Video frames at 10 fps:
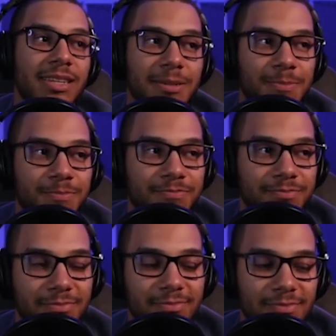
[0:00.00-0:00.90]
Listen,
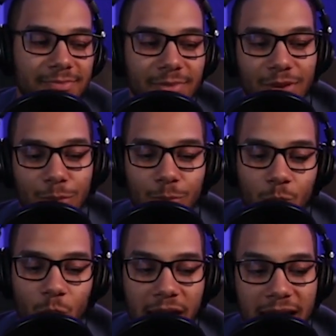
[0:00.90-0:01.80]

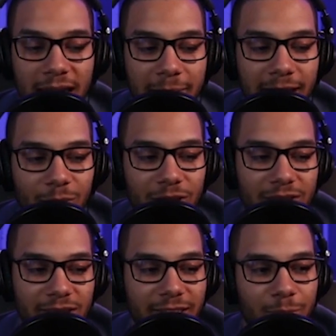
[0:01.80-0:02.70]
way back
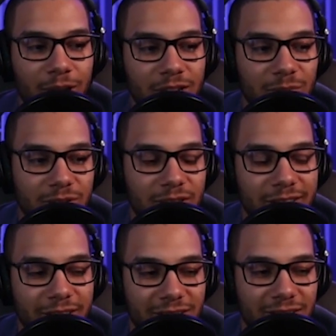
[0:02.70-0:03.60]
when Disney Plus was
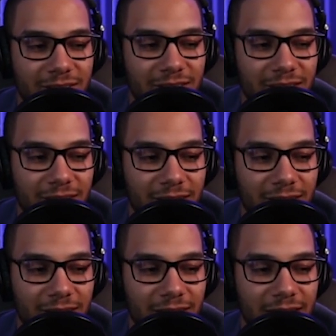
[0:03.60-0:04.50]
still
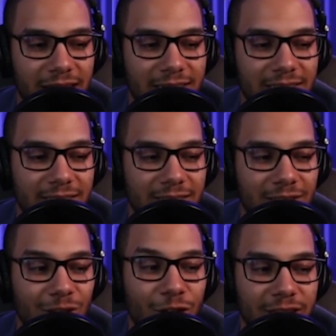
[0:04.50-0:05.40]
in its
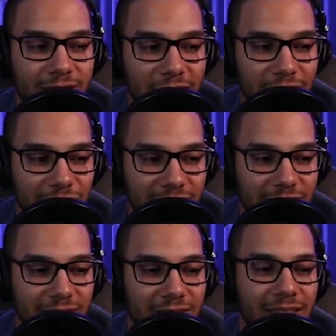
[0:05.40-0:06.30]
early
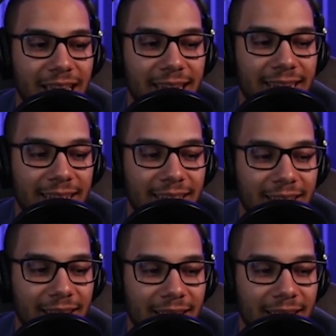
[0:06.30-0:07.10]
stages, like